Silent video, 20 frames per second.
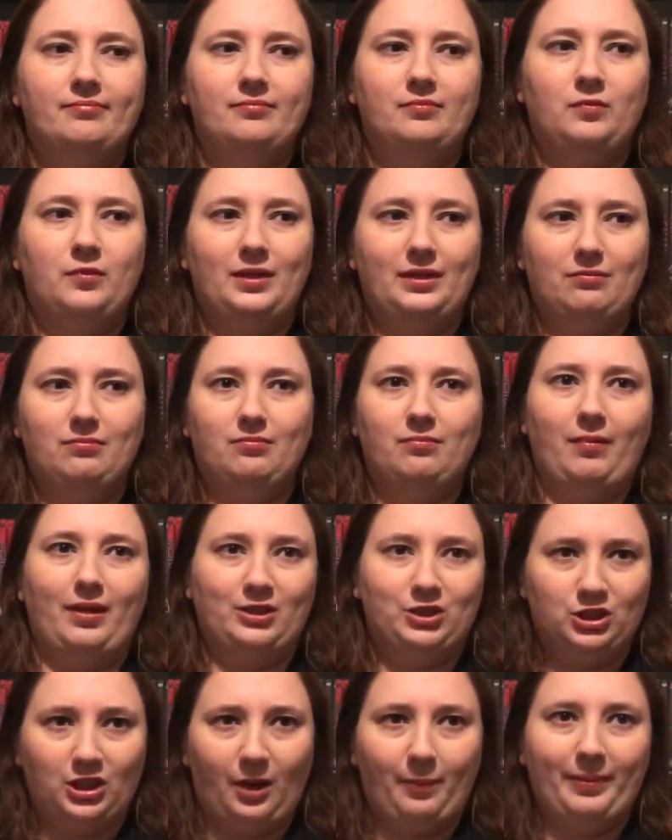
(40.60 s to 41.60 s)
when my
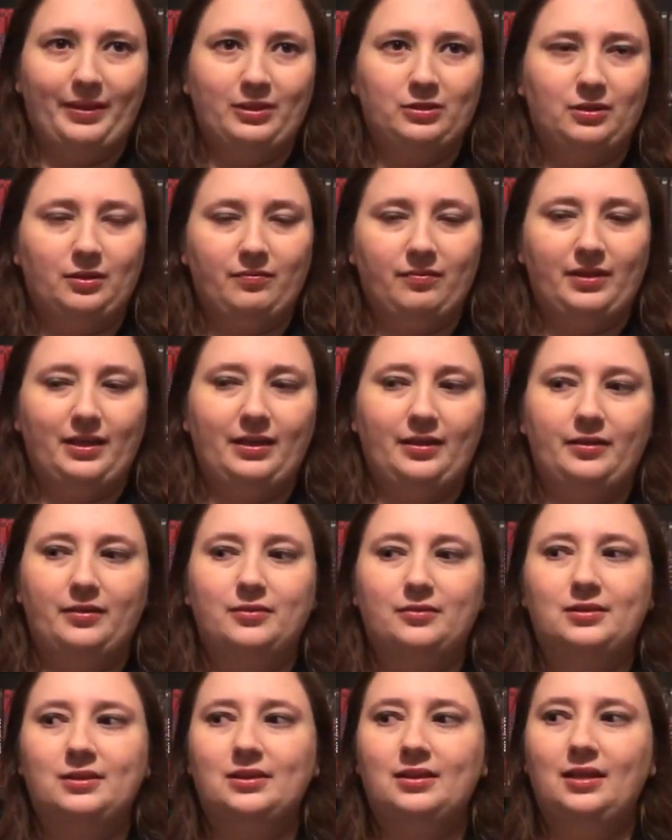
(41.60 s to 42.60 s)
shopping trip
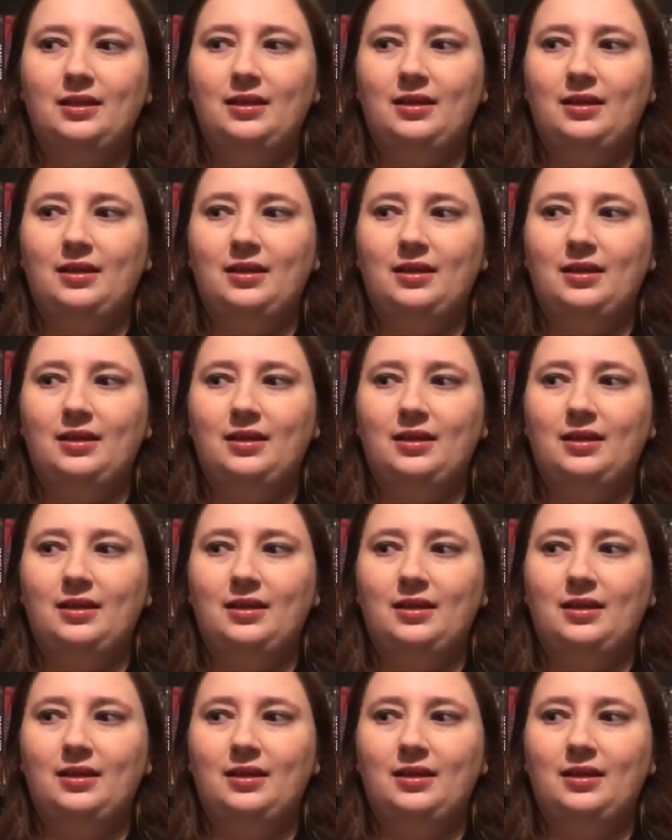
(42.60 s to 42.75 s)
videos,